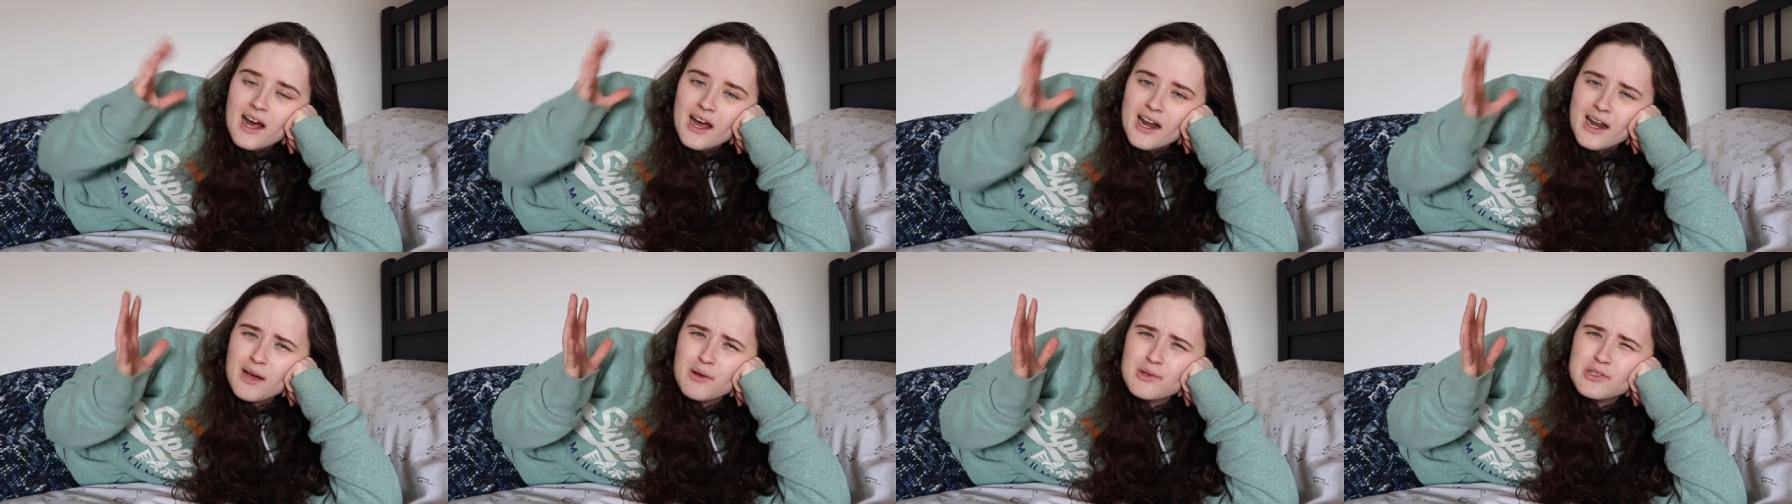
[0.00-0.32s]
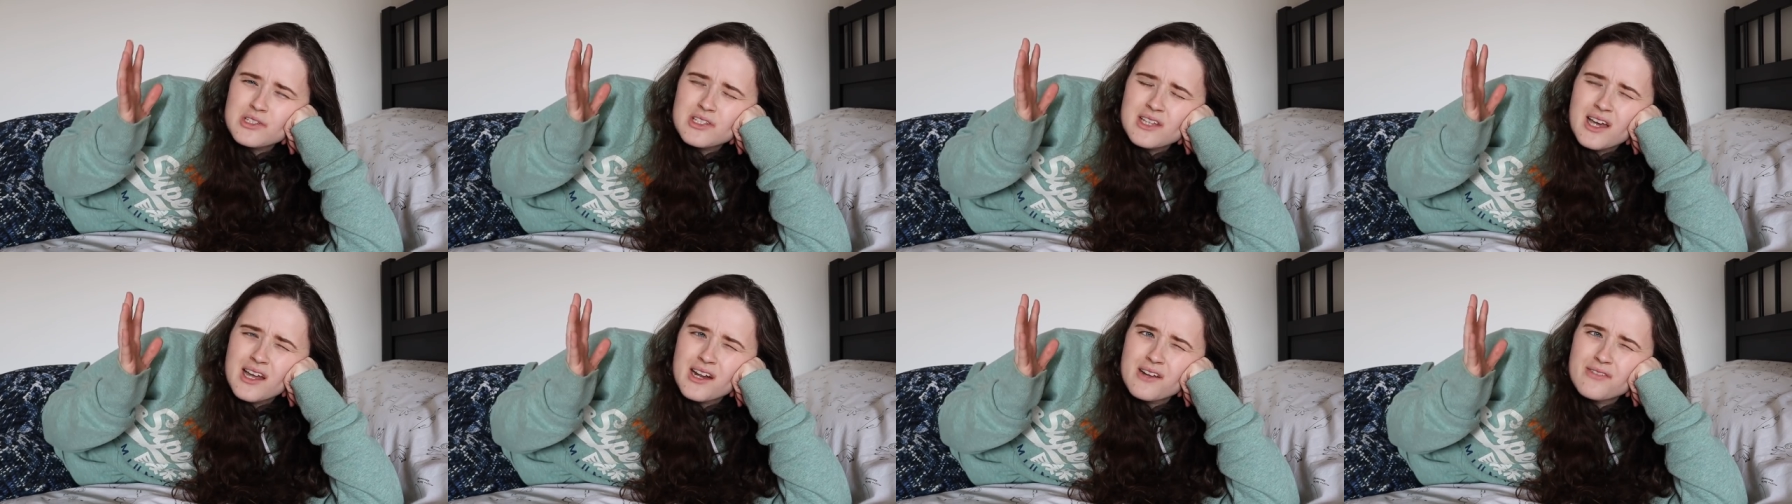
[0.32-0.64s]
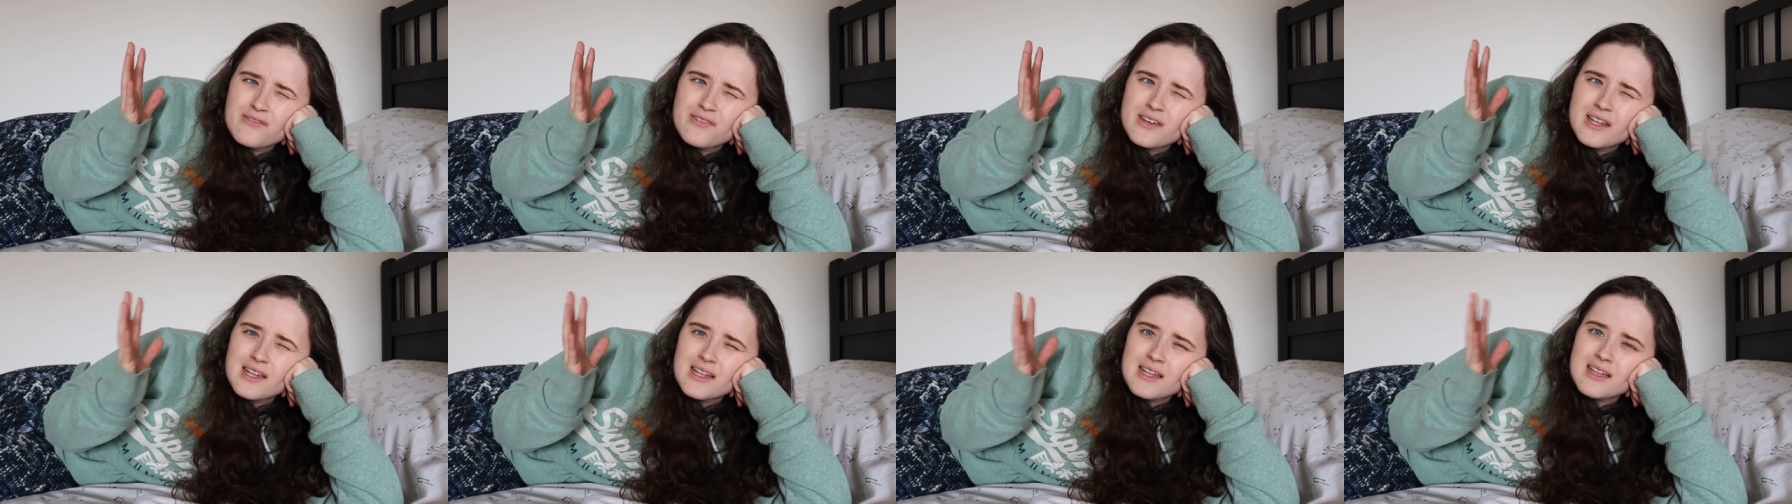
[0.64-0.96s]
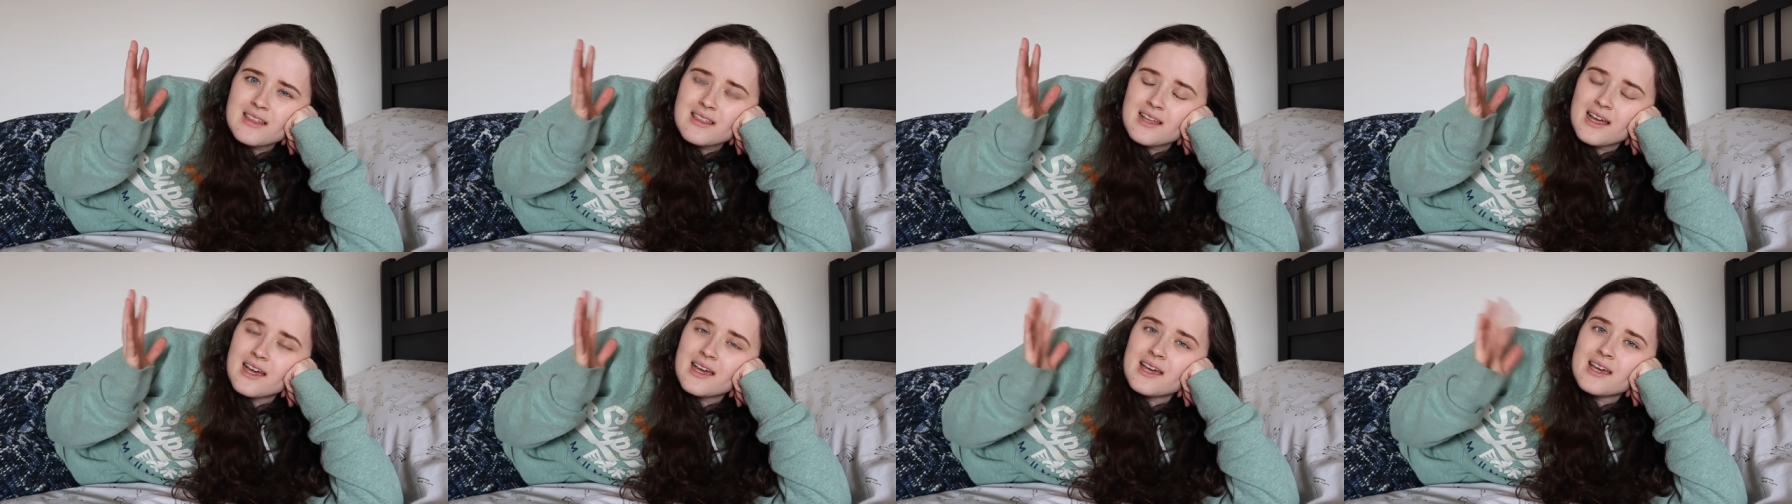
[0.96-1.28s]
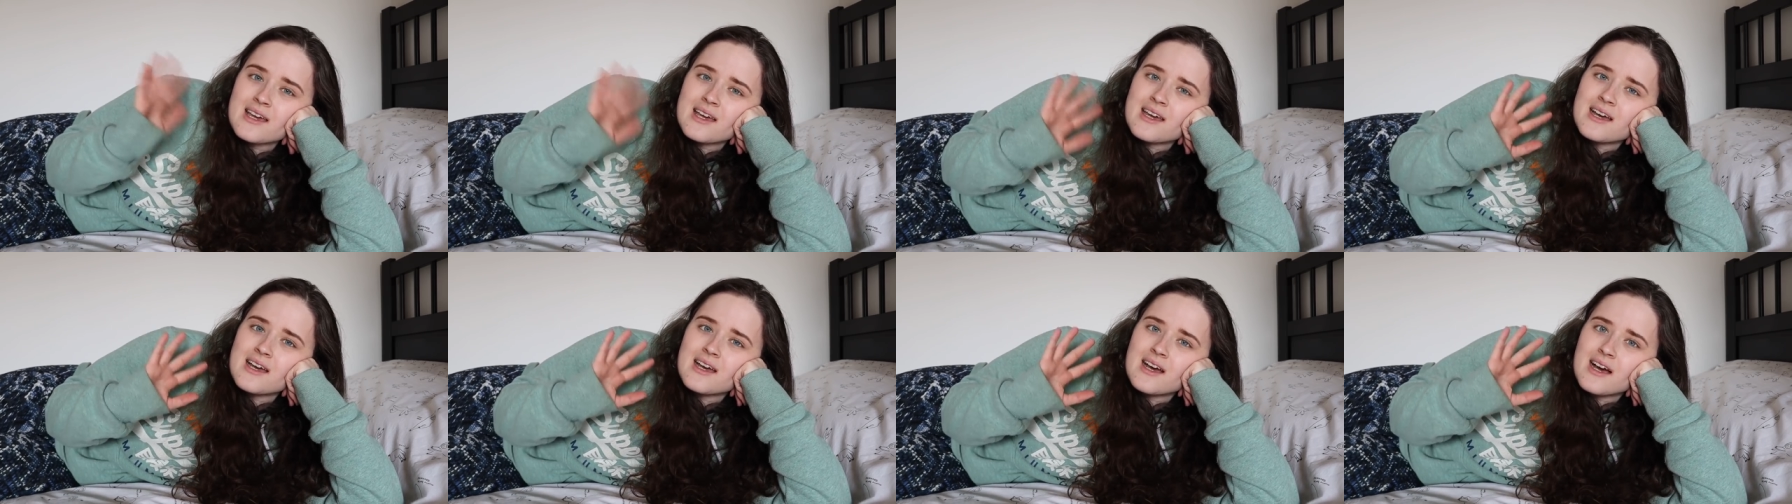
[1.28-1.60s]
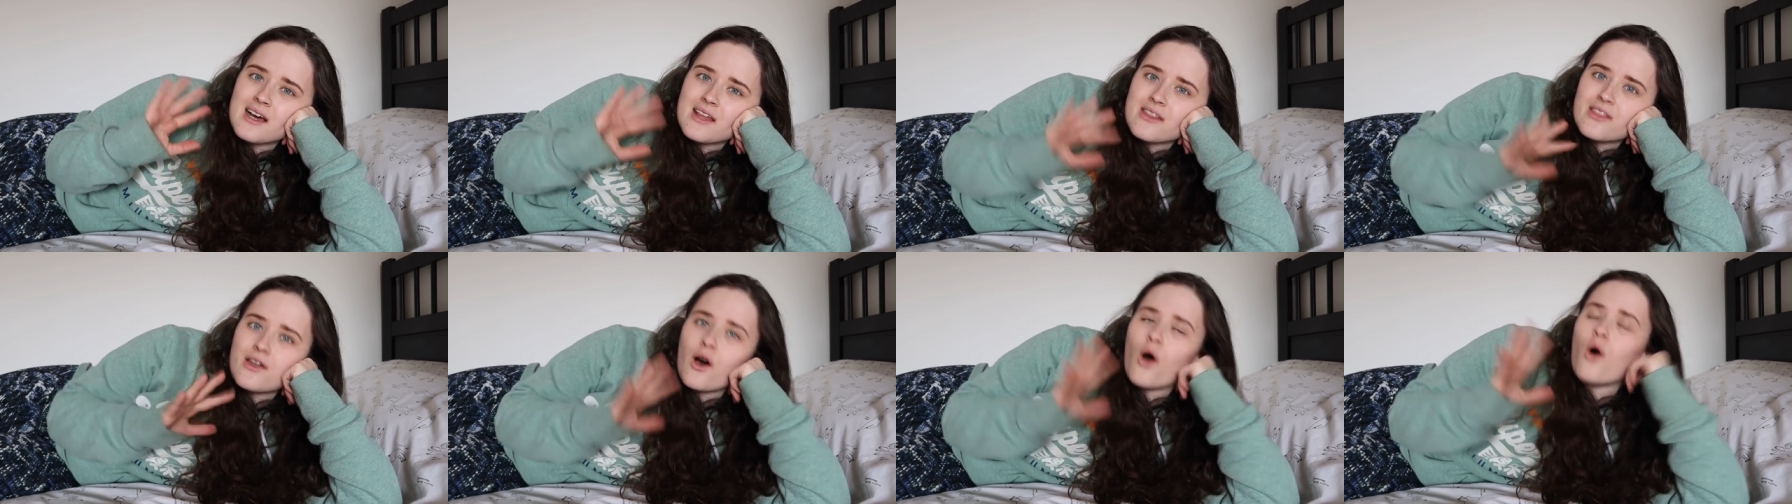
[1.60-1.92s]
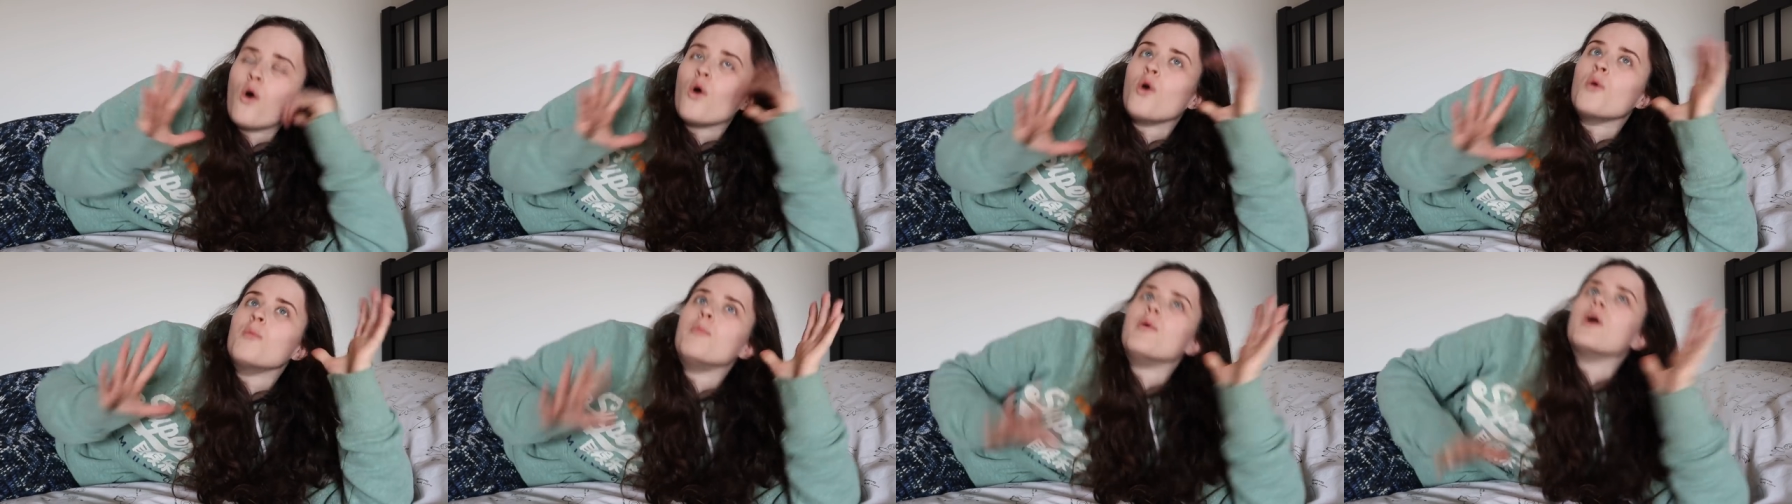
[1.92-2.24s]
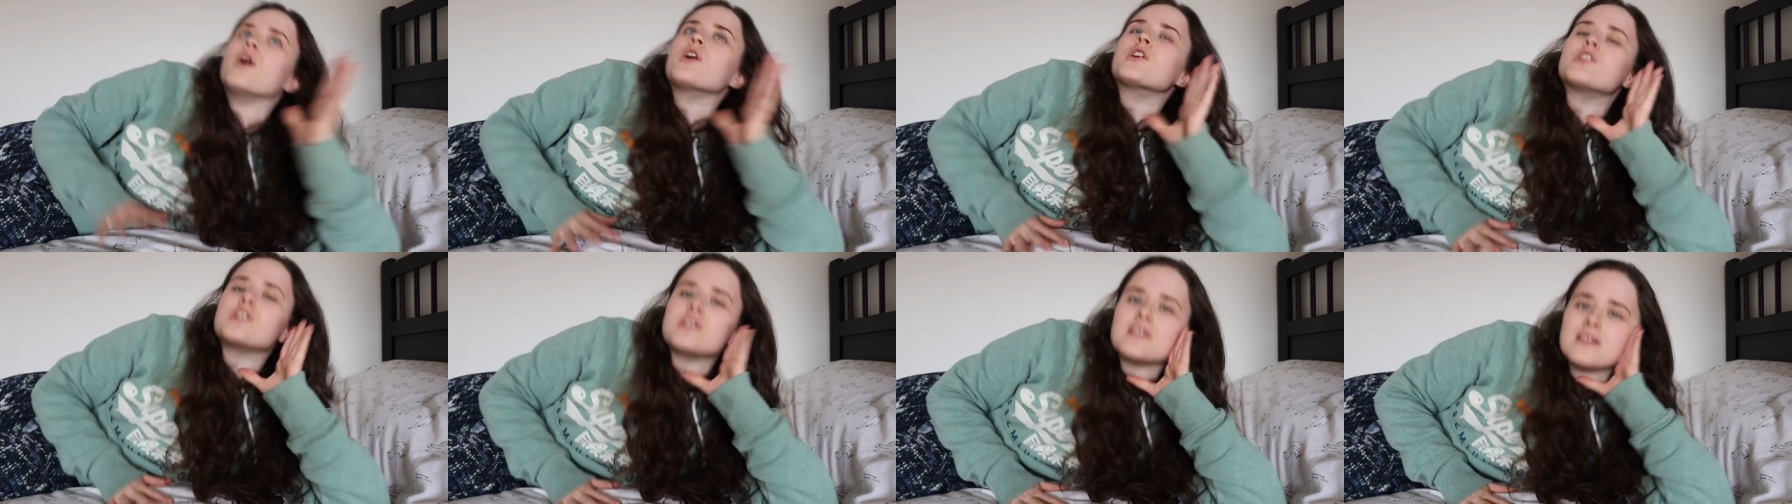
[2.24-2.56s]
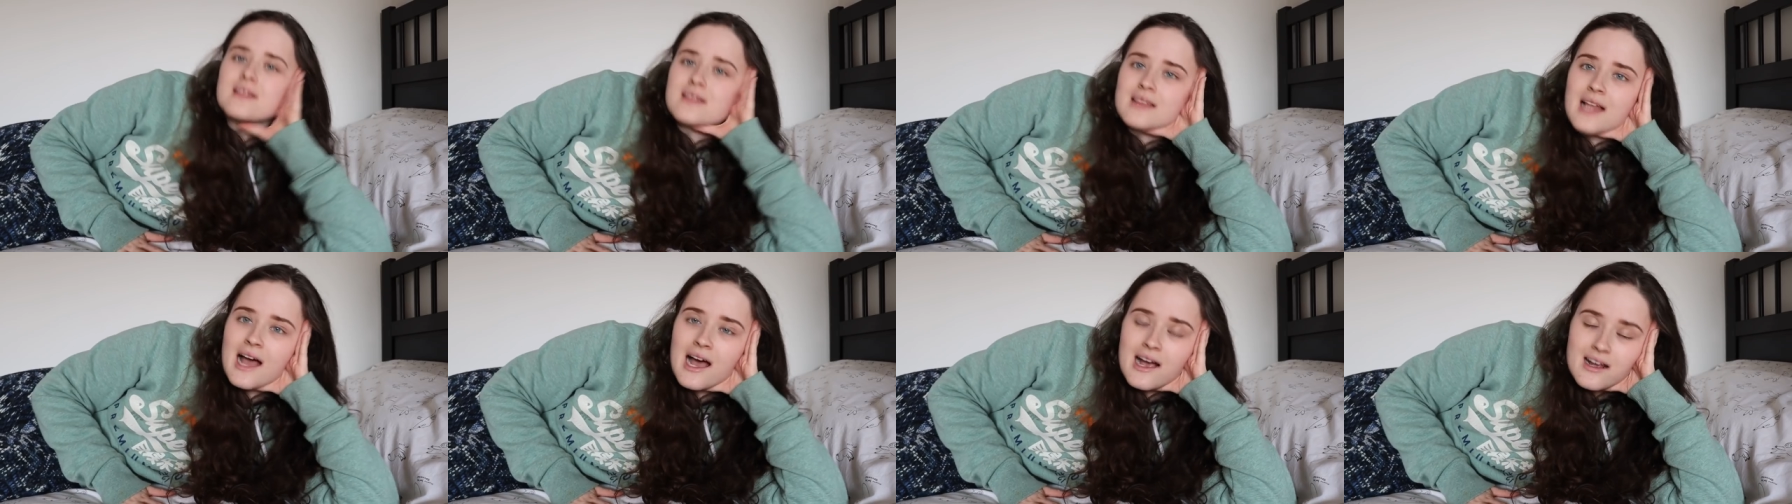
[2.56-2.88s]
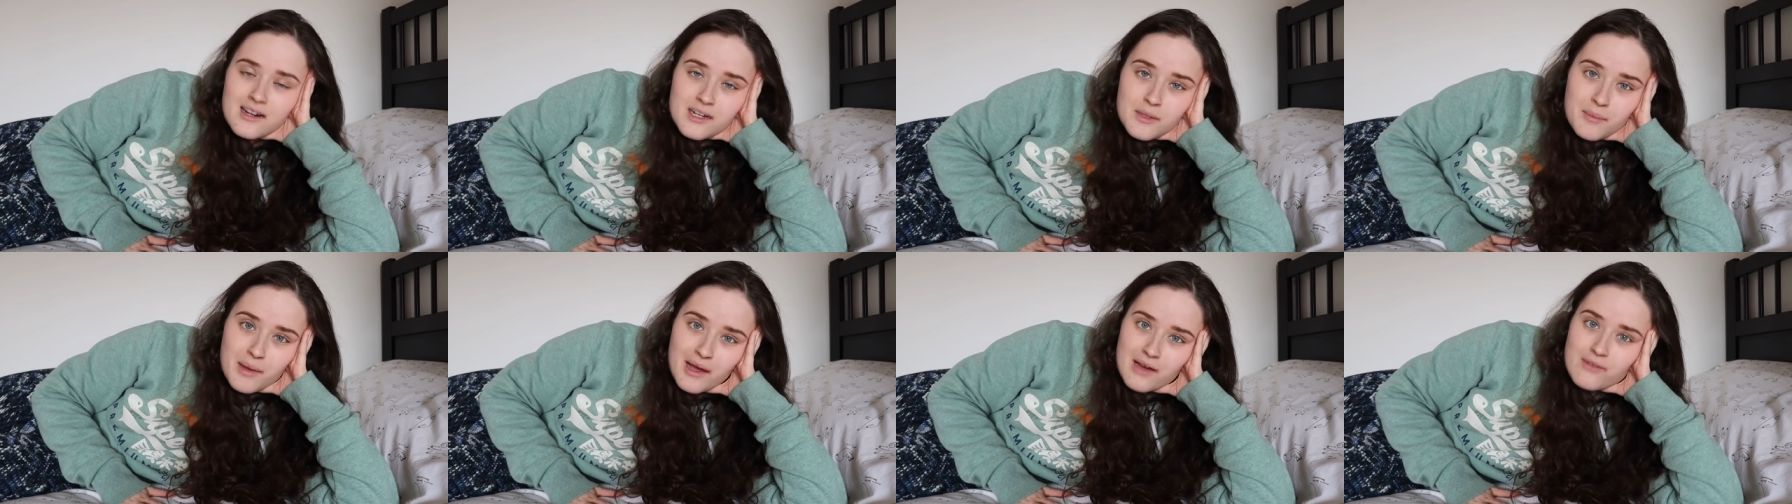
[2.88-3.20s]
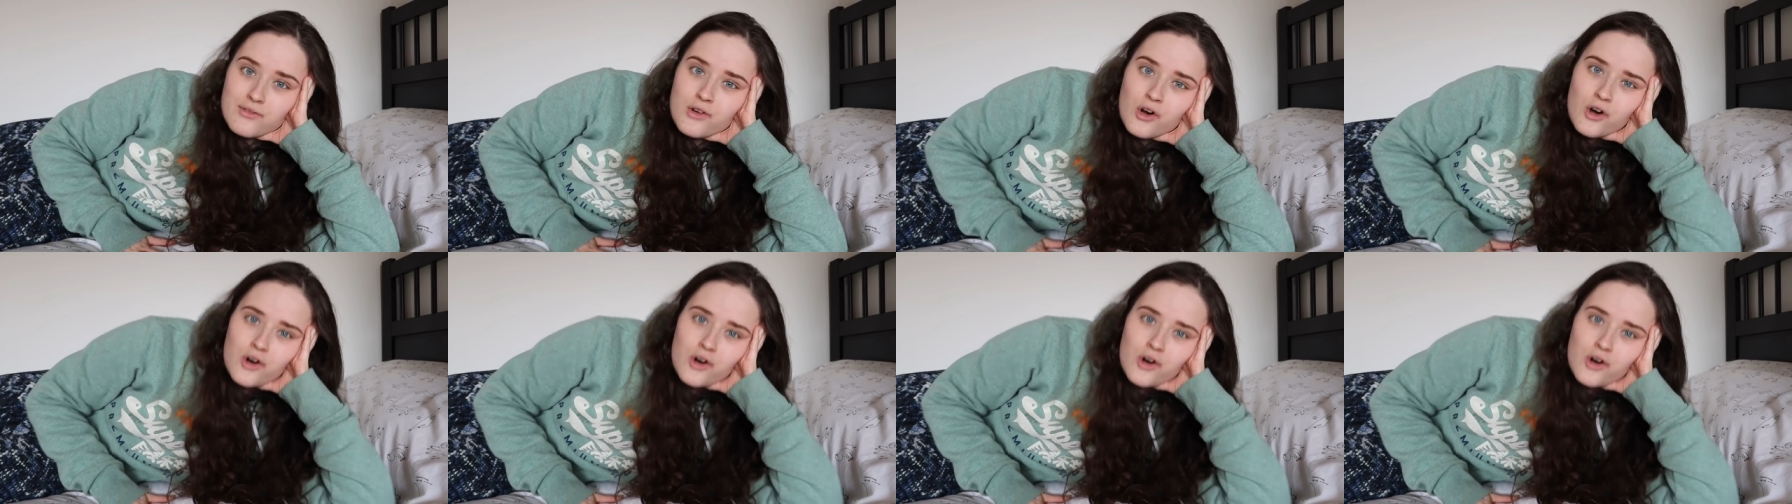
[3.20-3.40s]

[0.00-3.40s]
And I was just kind of feeling like the whole book just lacked a bit of